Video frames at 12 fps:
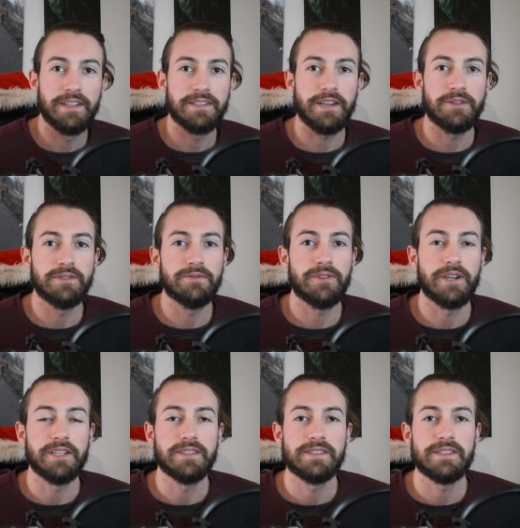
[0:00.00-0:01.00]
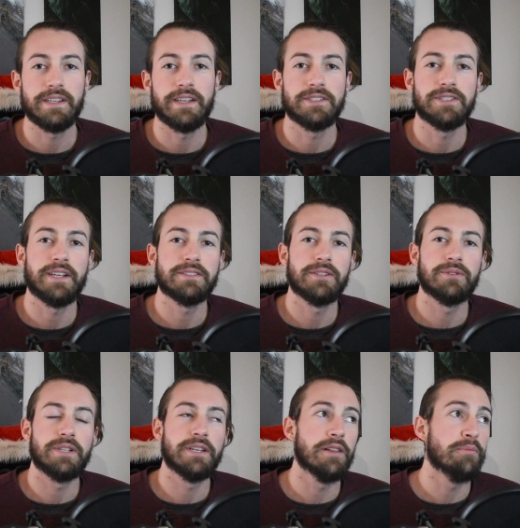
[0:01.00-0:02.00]
down in France at Chateau
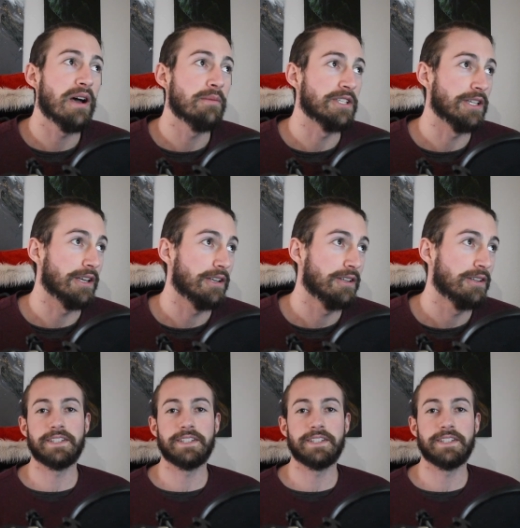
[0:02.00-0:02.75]
de La Bamenier.